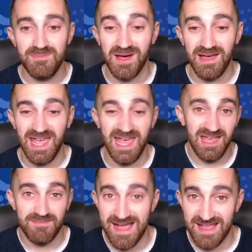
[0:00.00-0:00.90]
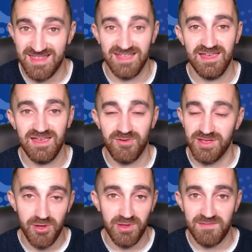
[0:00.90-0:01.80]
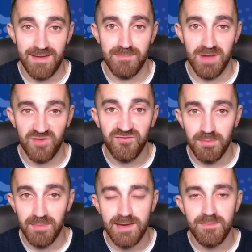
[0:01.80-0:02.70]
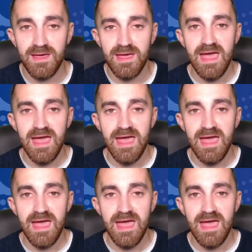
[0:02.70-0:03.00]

but it is Man City, so I don't expect much from him.